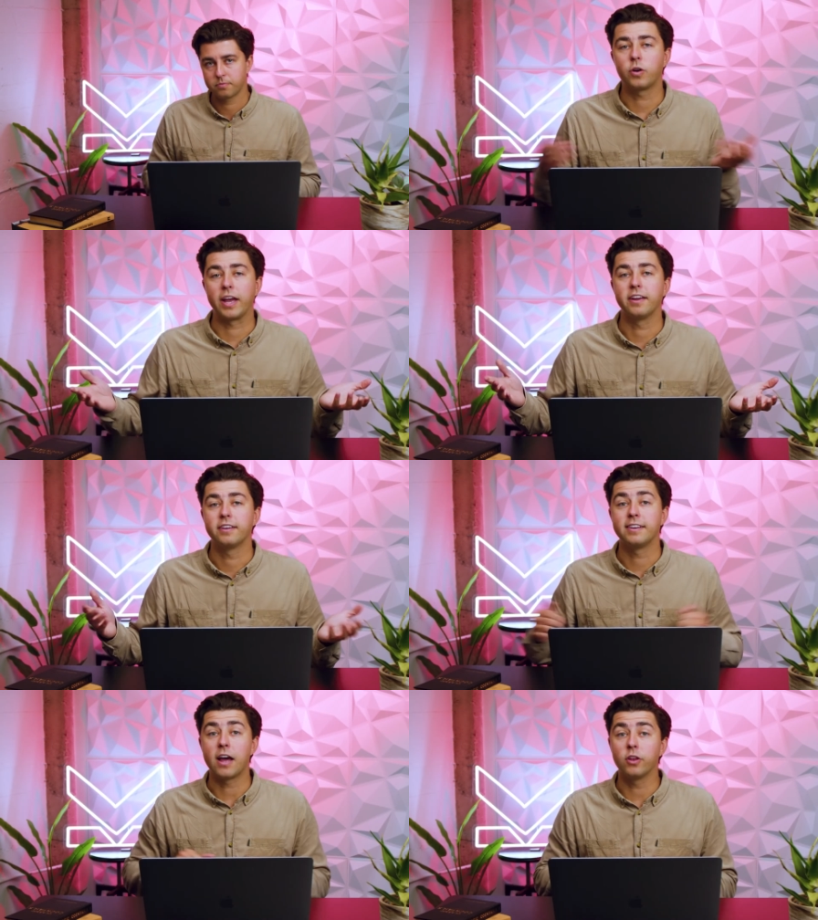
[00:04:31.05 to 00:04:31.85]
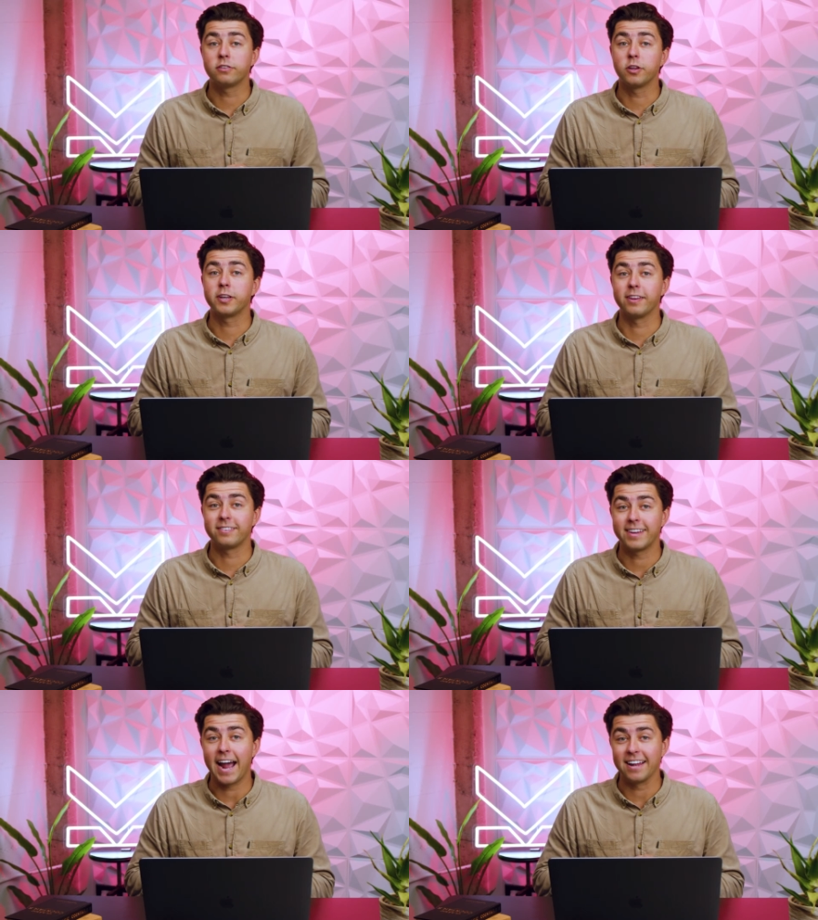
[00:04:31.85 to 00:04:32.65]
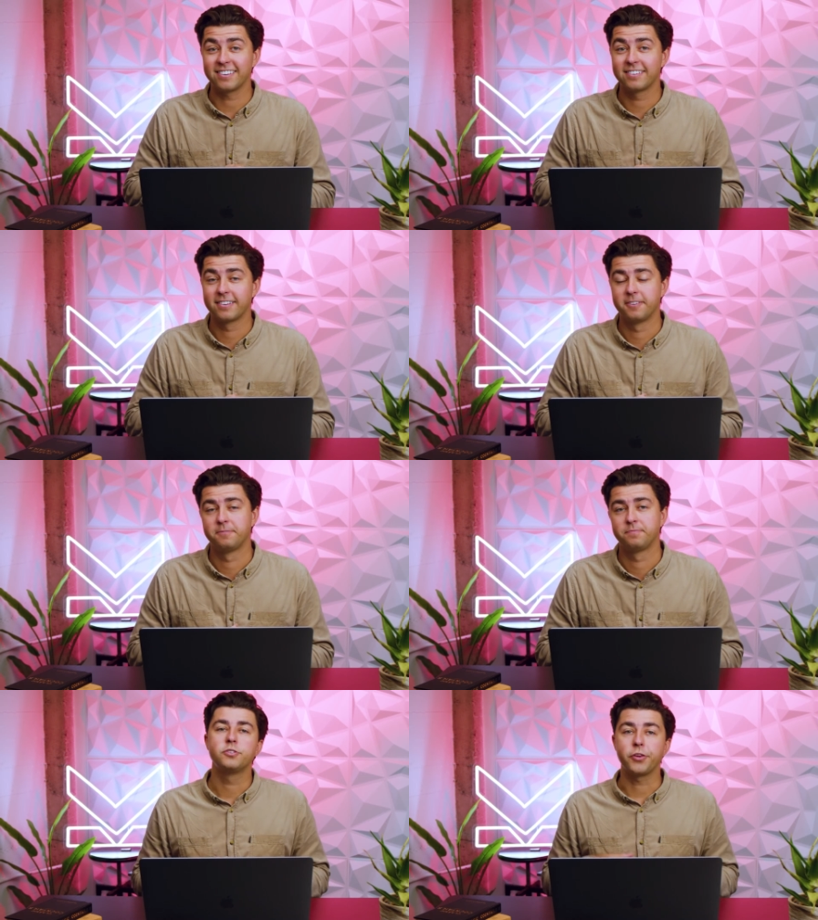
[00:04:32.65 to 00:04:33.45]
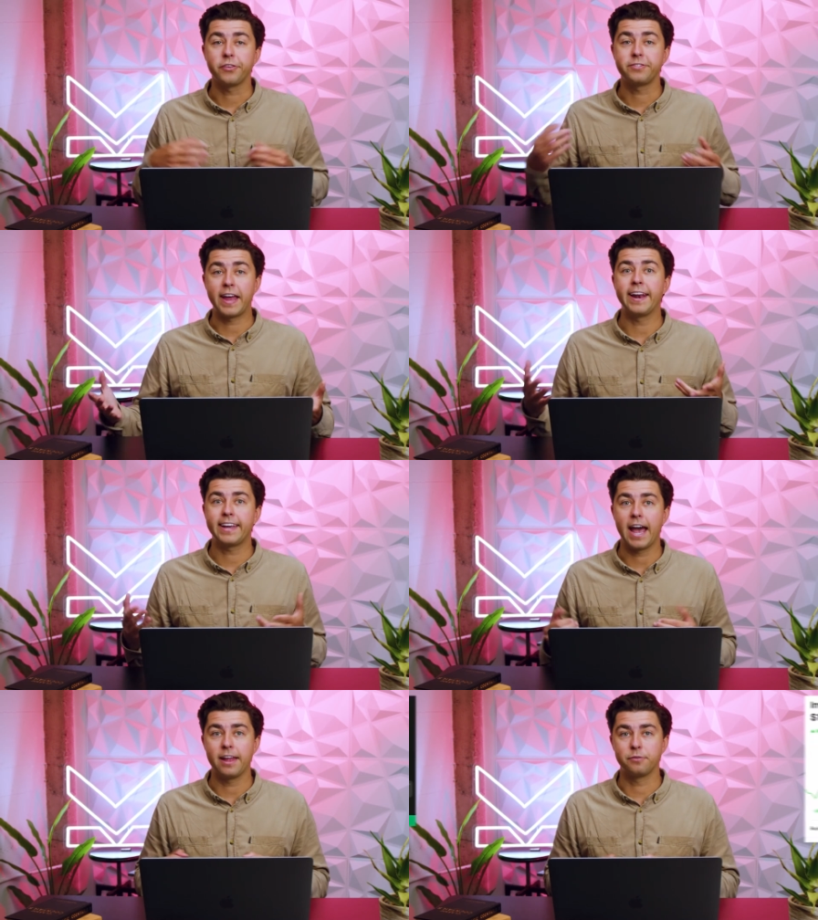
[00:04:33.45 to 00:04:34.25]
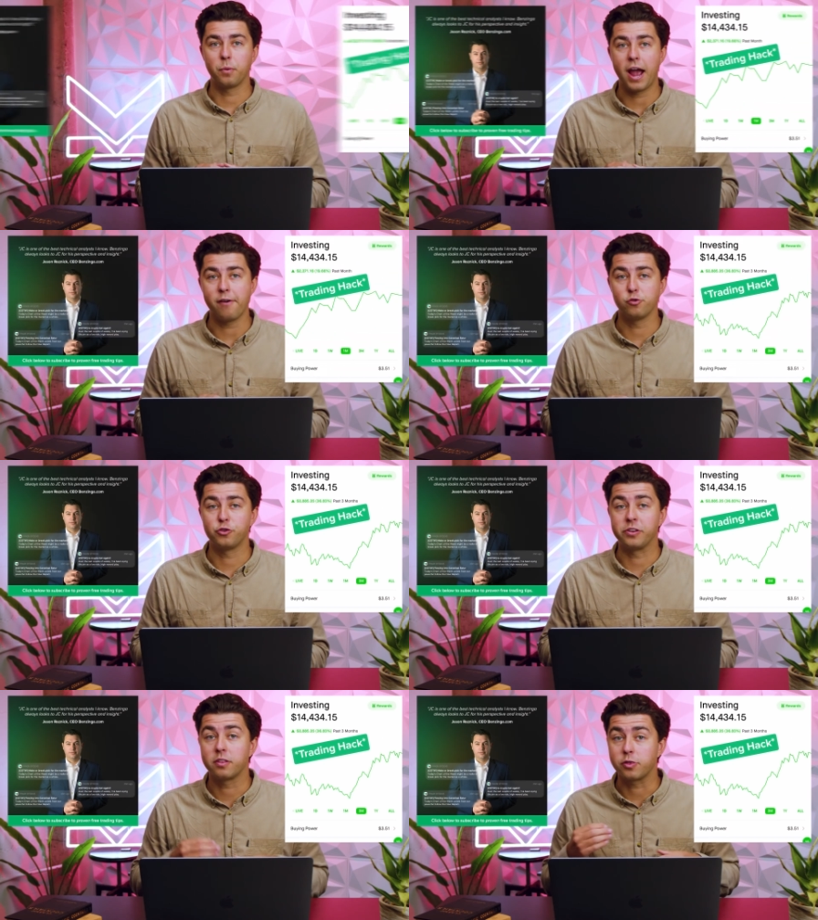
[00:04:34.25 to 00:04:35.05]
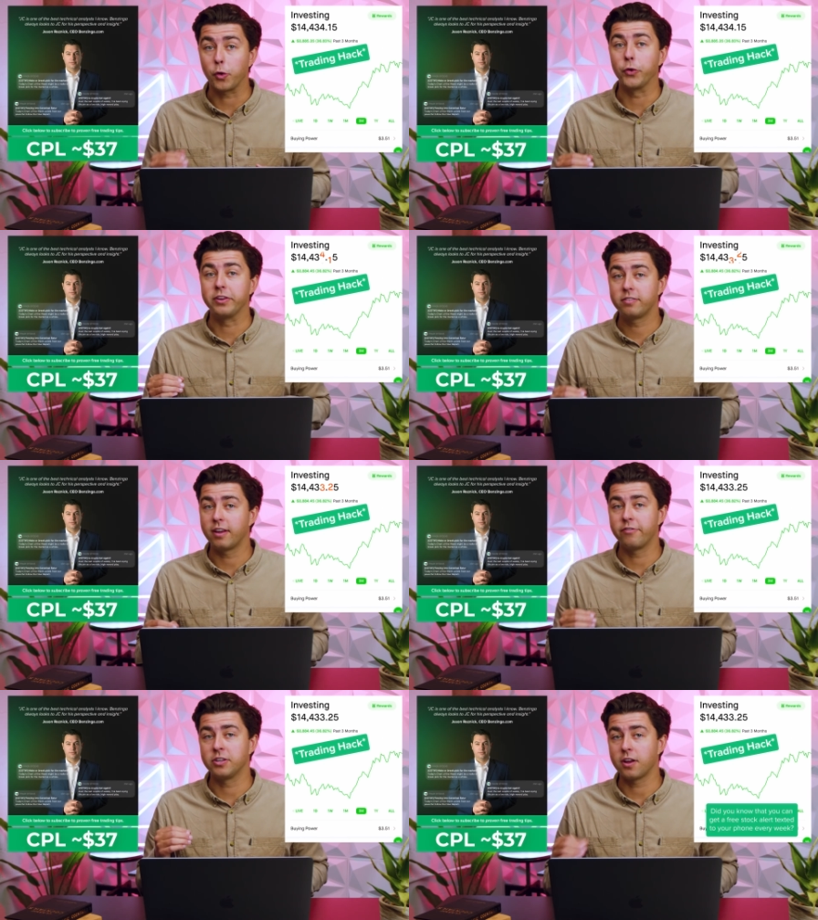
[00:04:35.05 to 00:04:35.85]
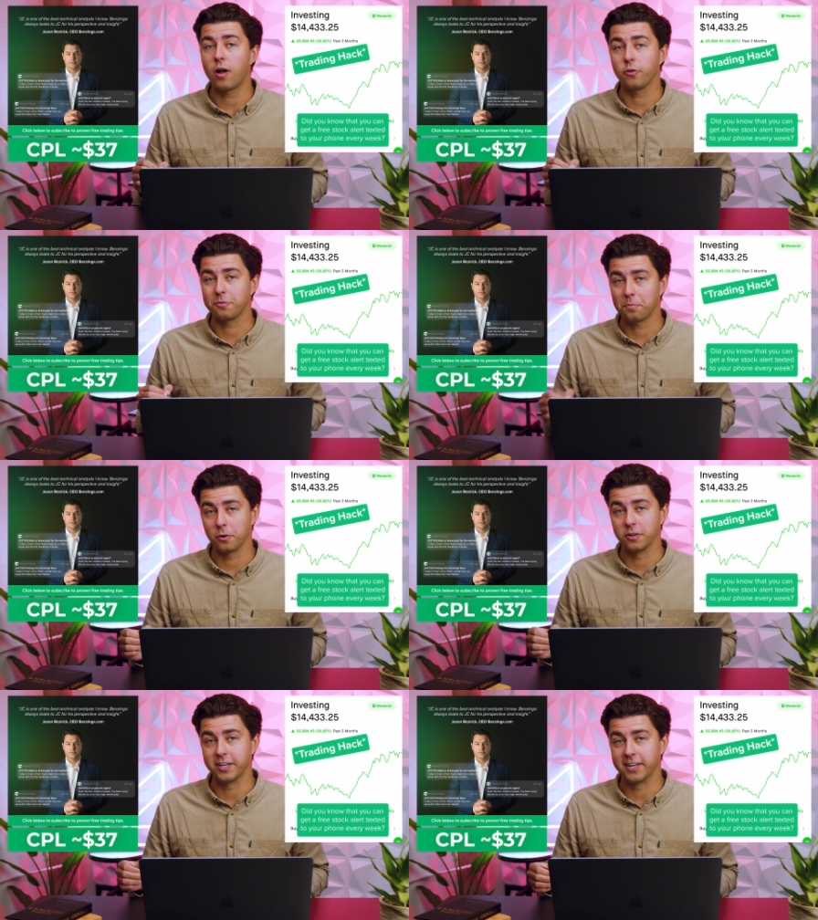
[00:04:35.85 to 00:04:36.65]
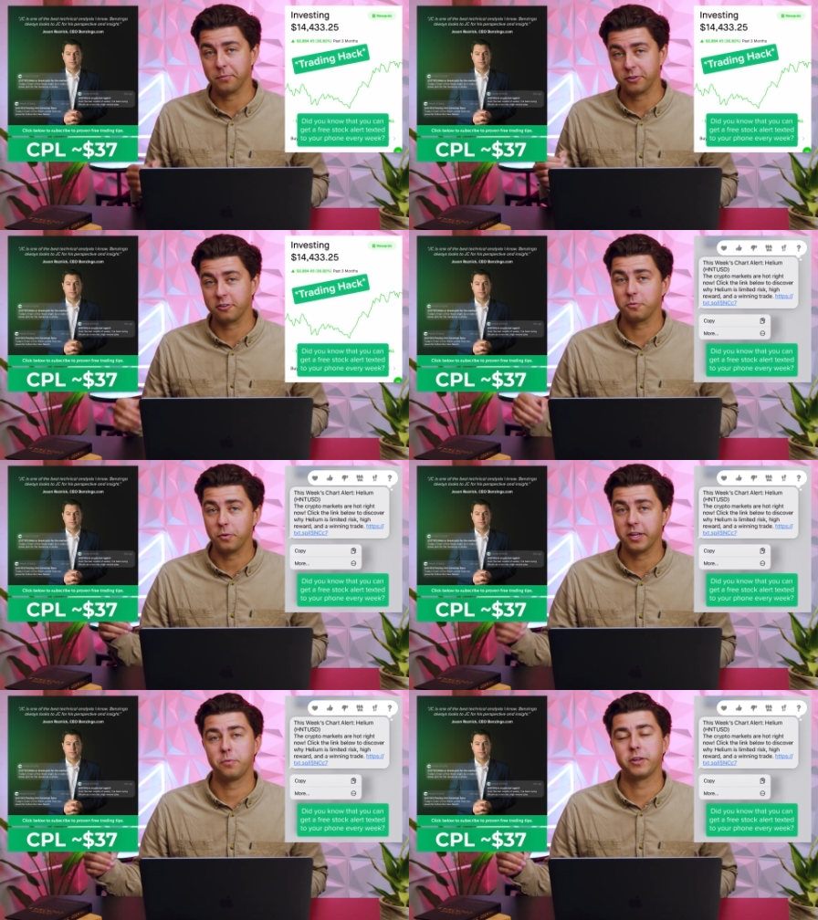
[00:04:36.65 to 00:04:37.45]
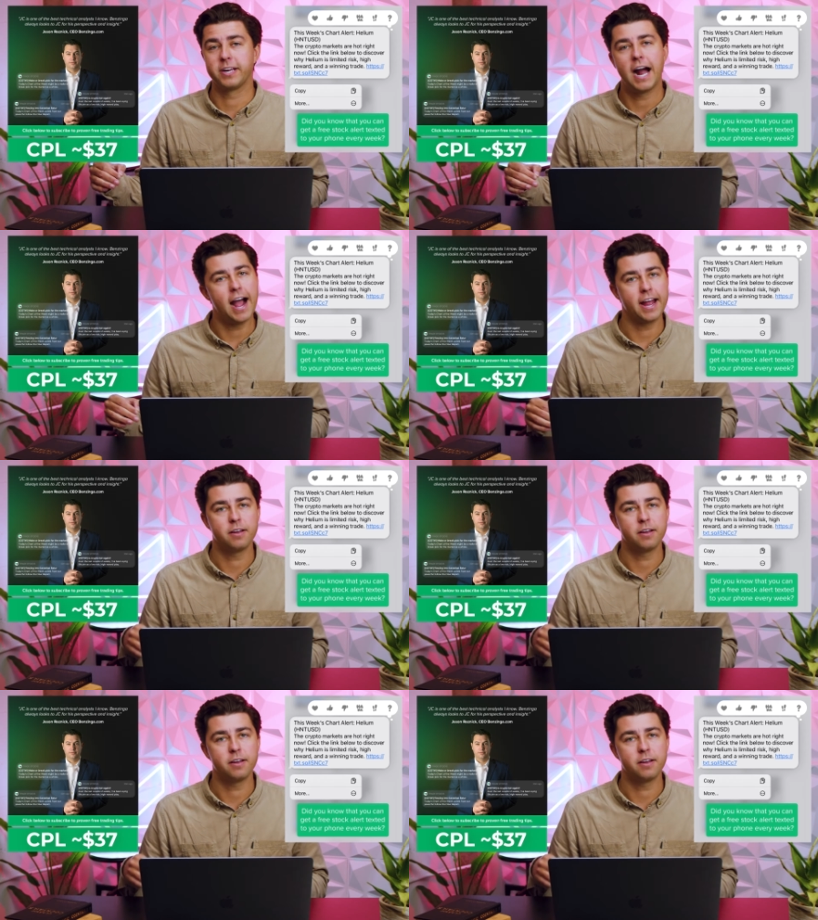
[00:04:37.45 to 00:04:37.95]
Okay, now let's look at the stats. So the static ads were averaging $37 per lead, which is really, really high.